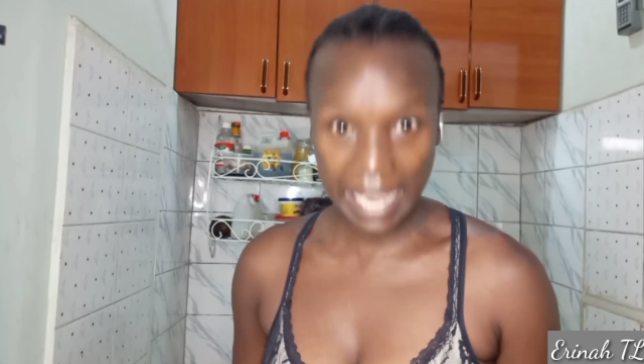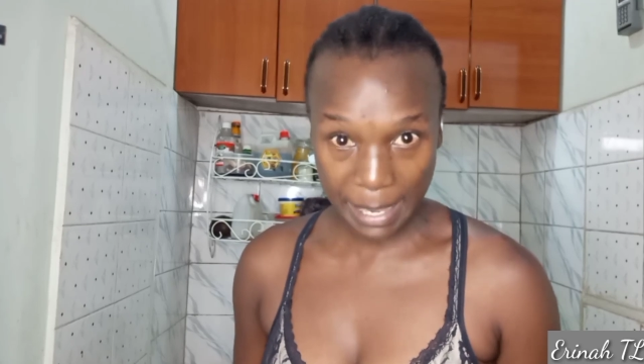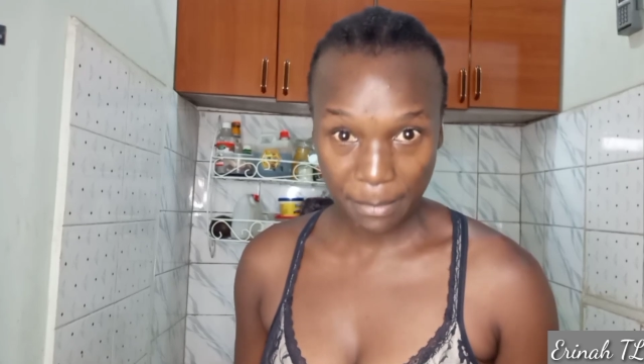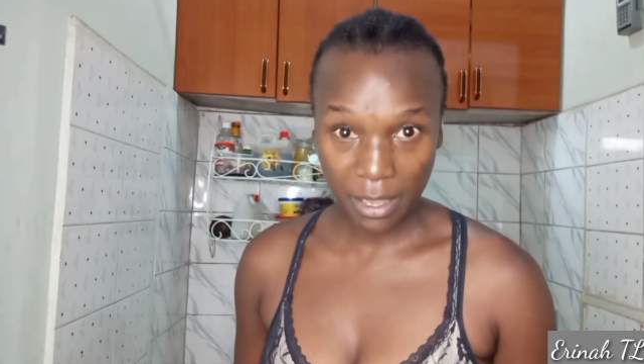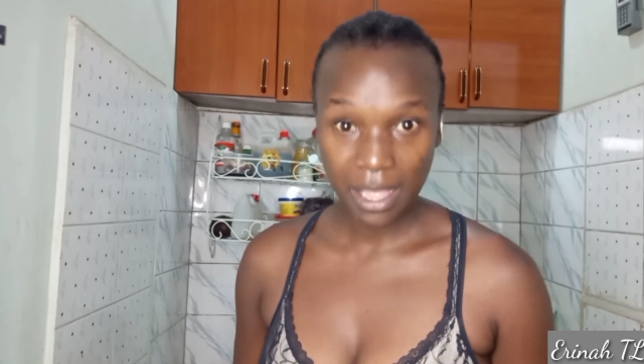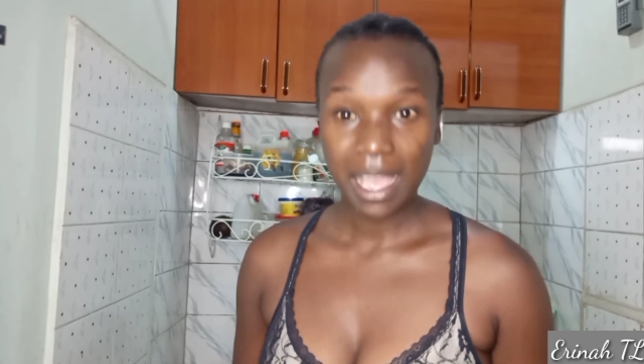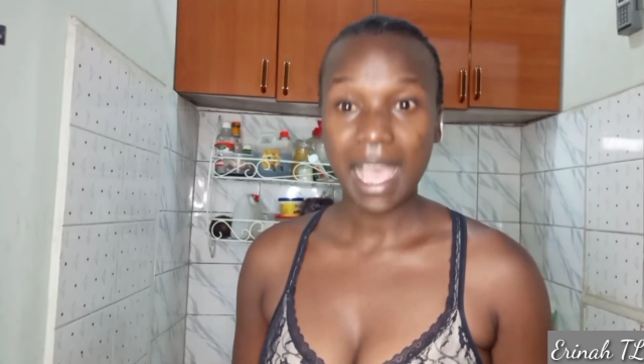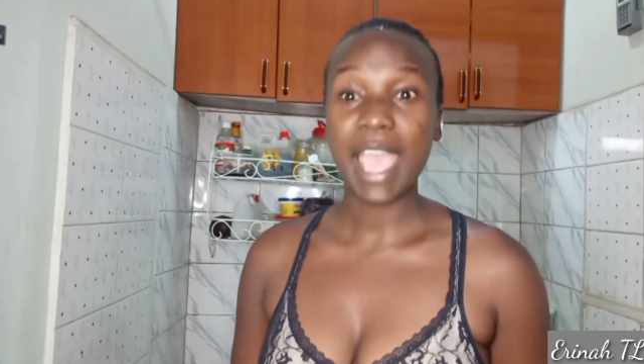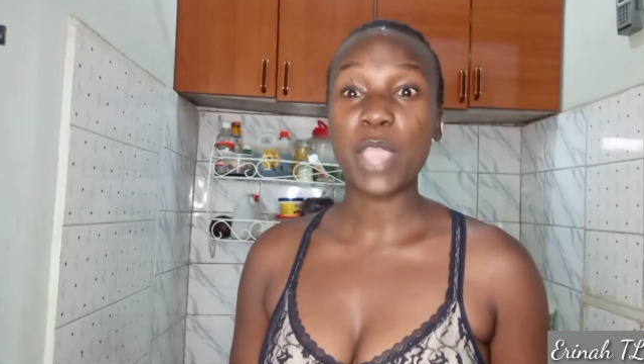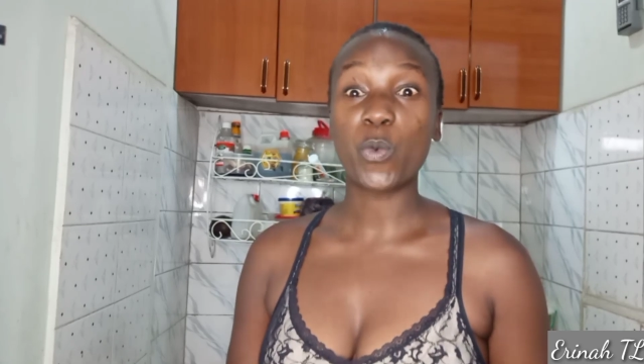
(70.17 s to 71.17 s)
time
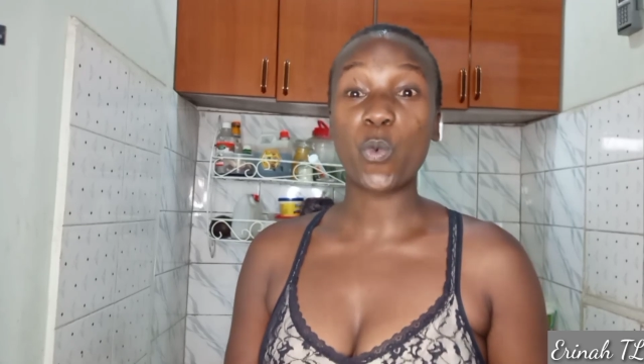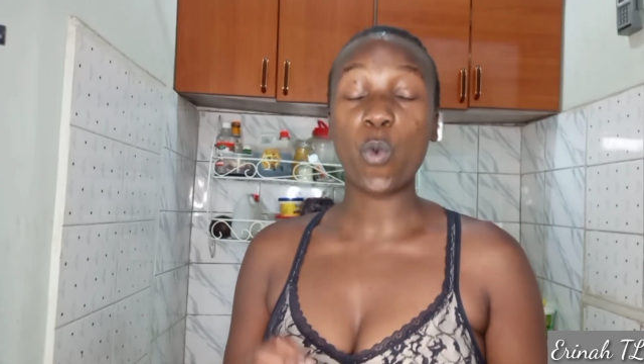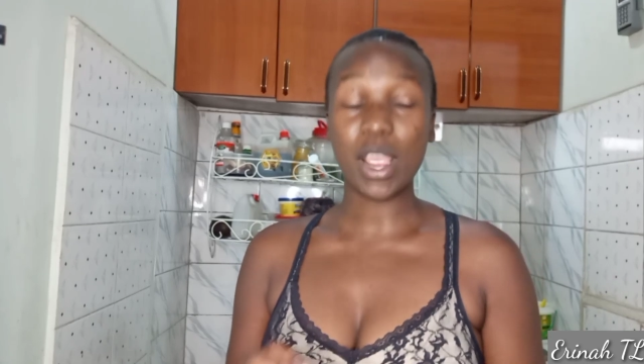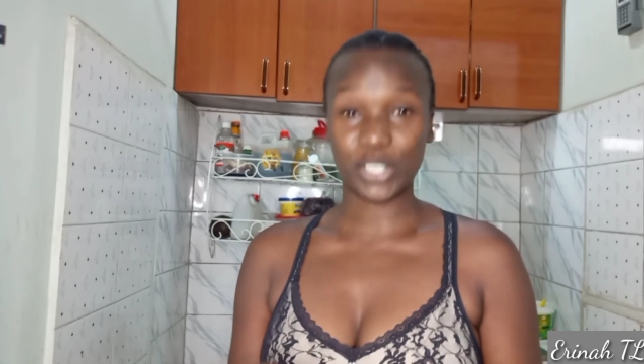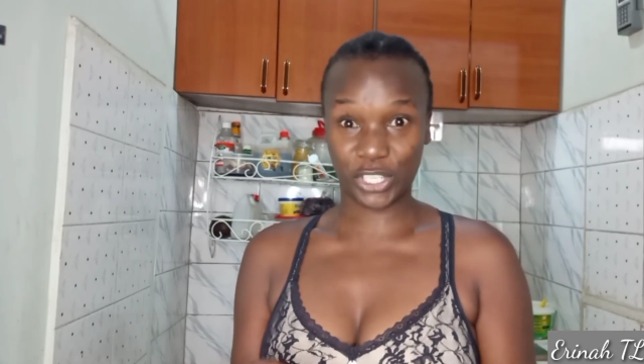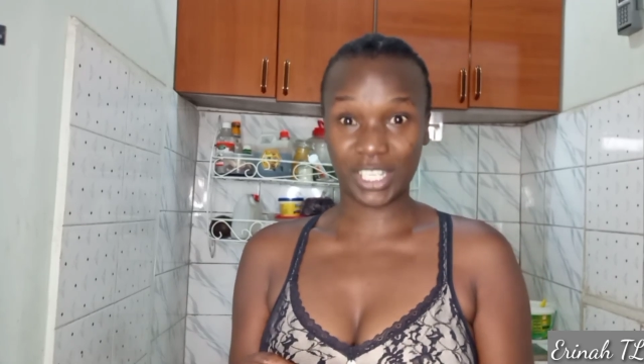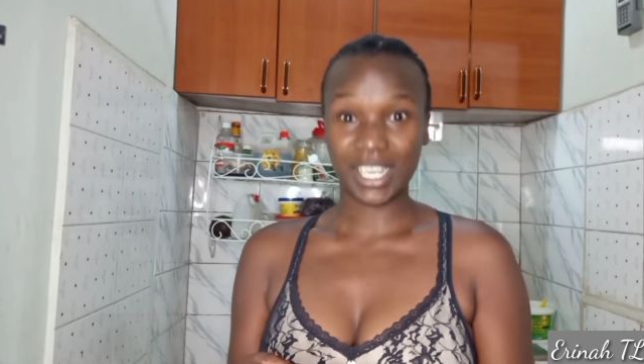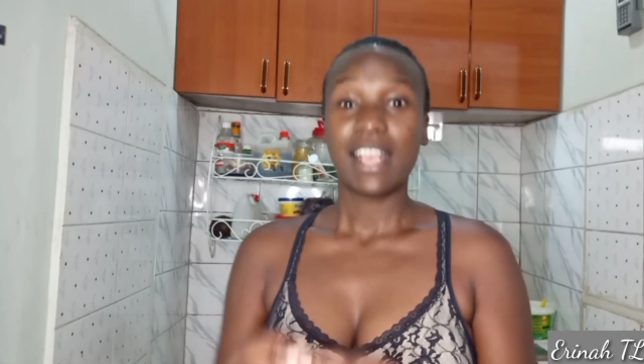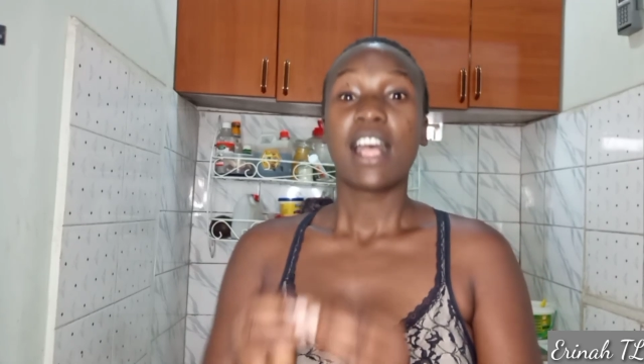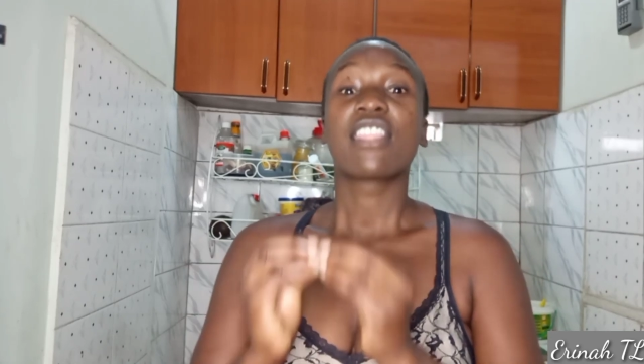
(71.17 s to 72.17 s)
I
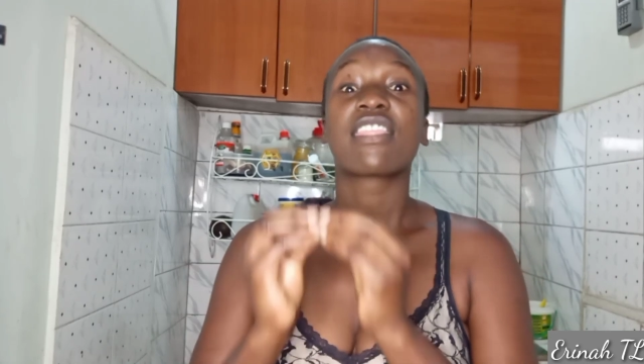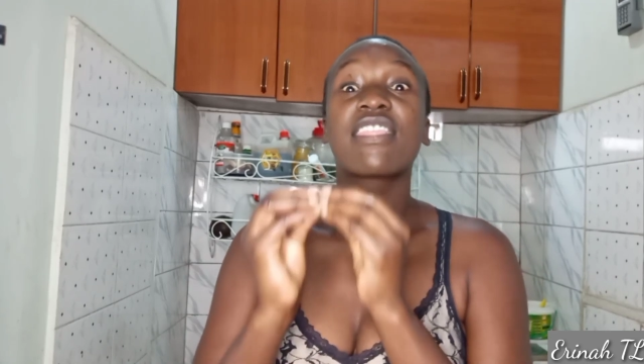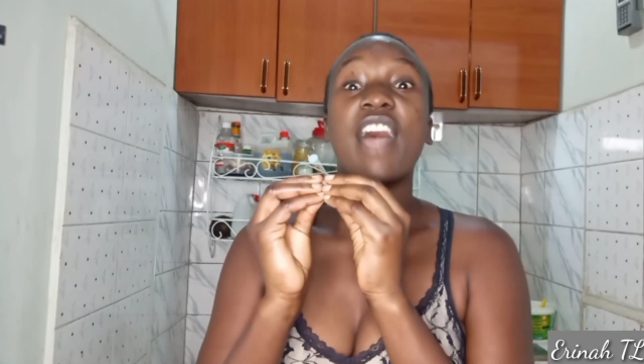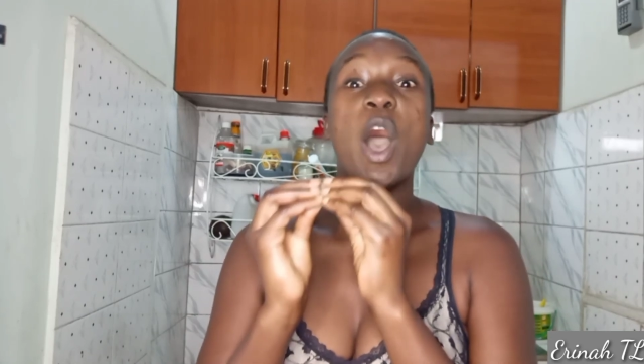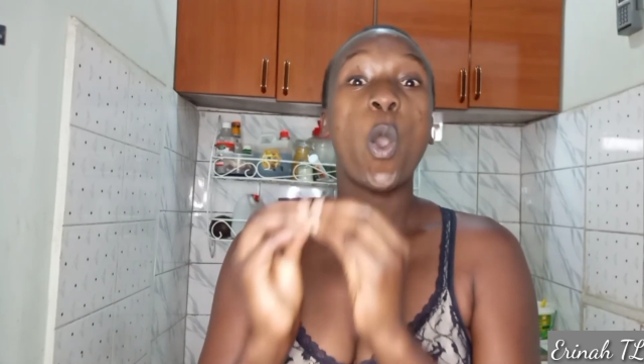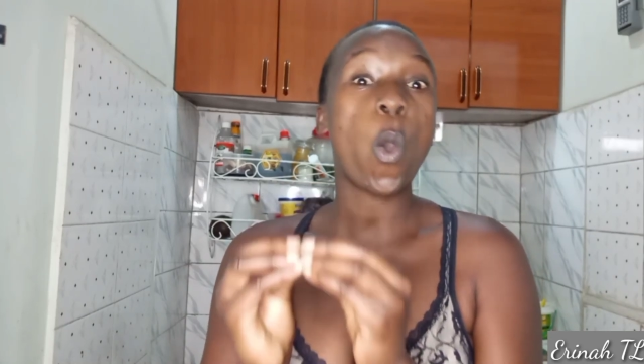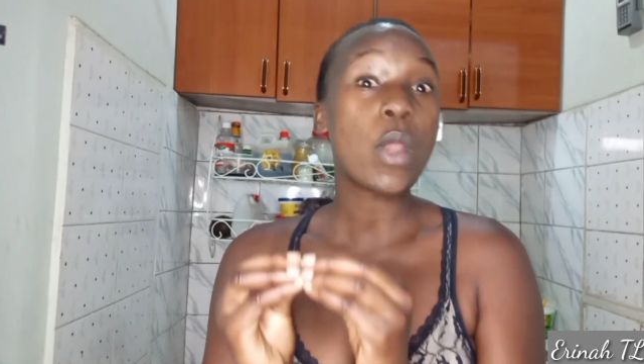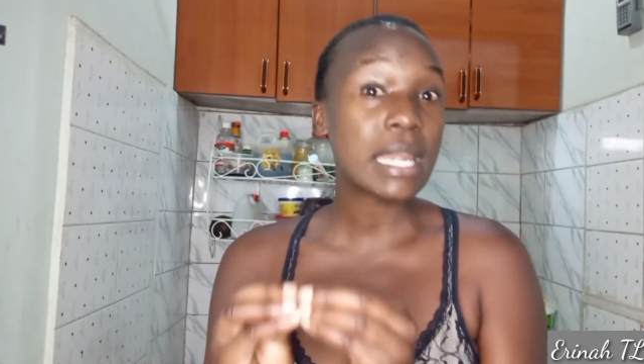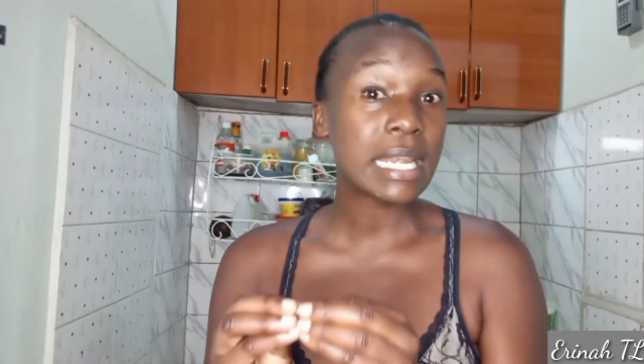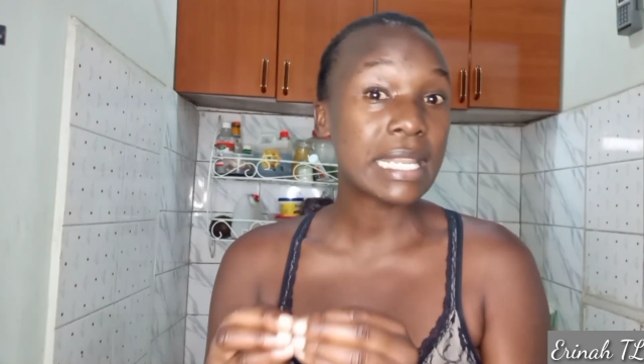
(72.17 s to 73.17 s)
washed the
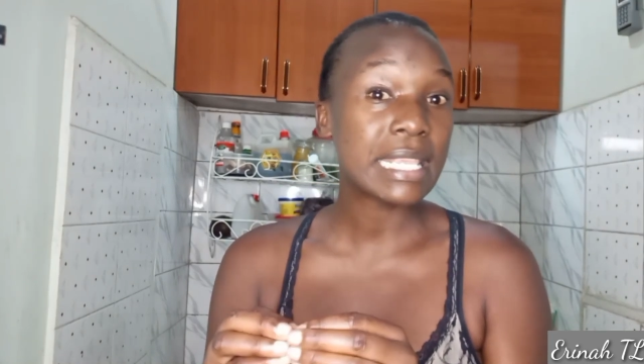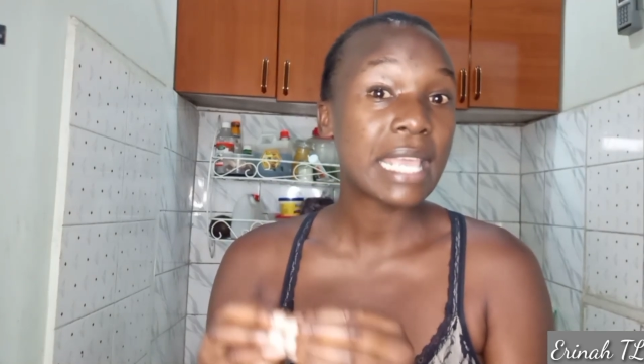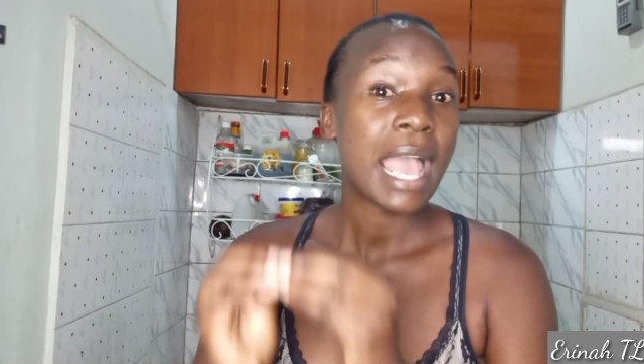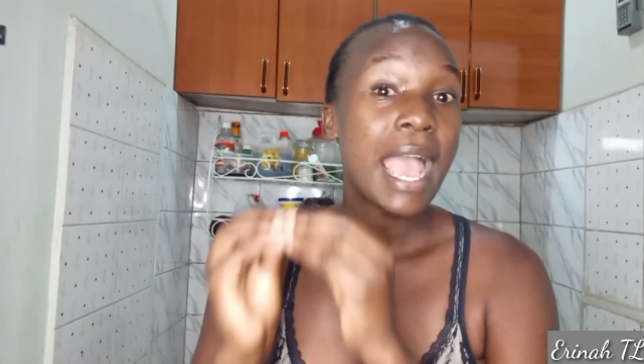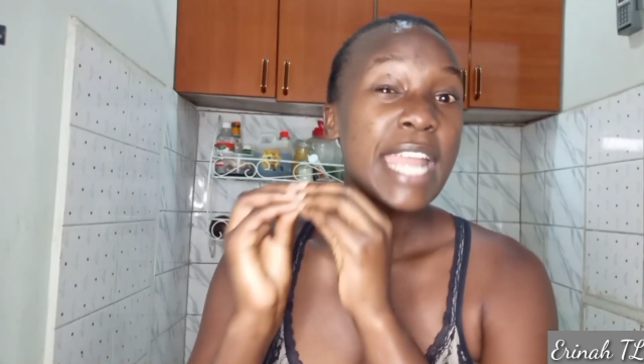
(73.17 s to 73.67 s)
only